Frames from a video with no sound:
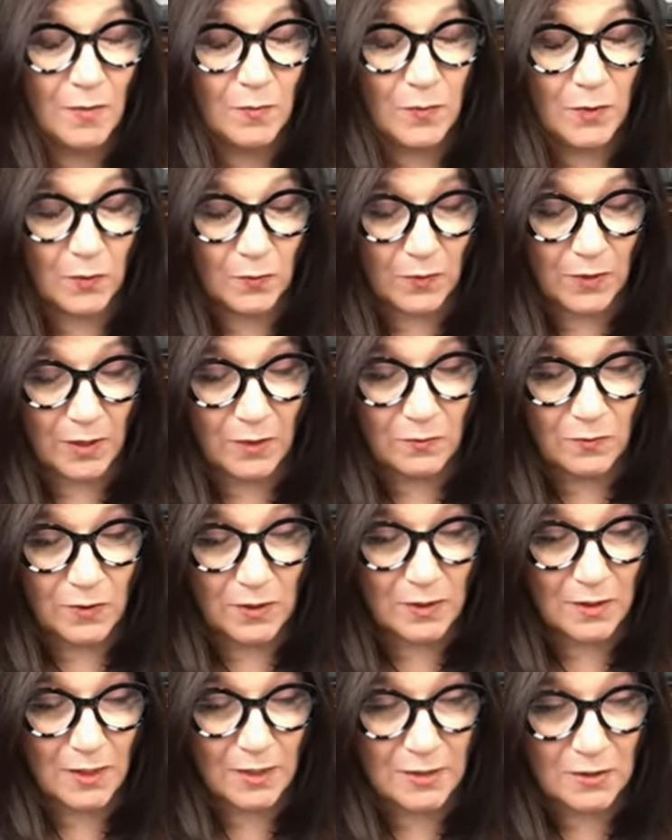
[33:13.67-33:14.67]
But what I
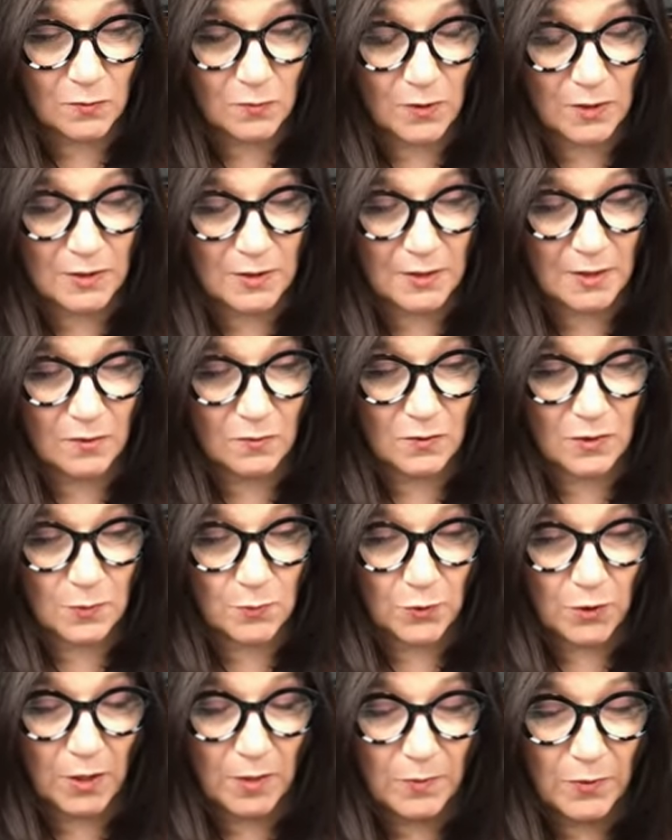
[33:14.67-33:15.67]
realized was that it was
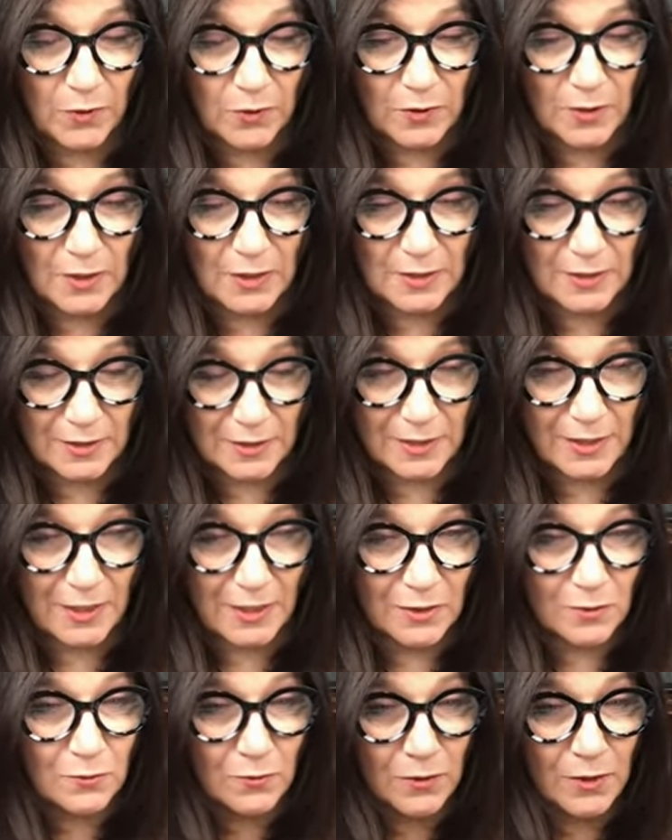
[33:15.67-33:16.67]
primarily
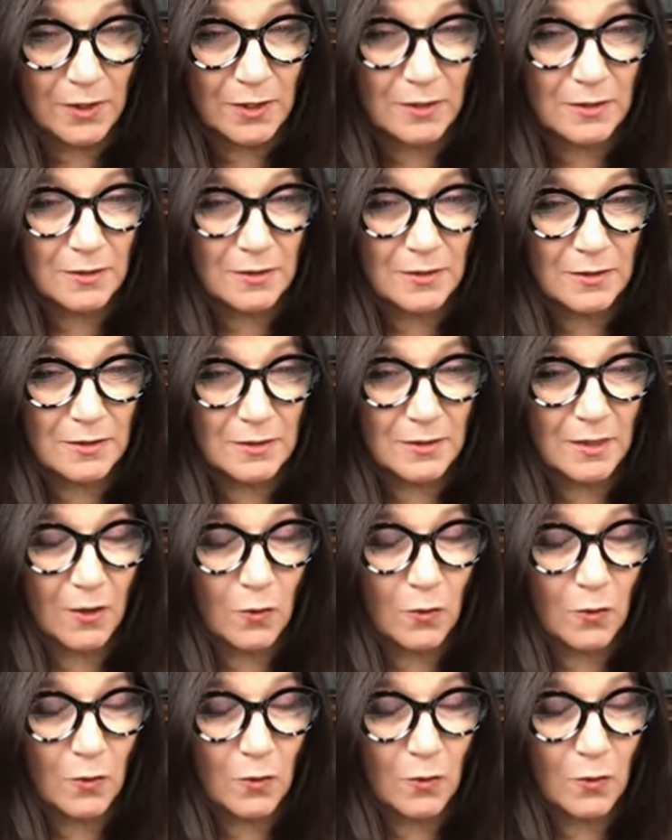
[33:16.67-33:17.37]
seed oils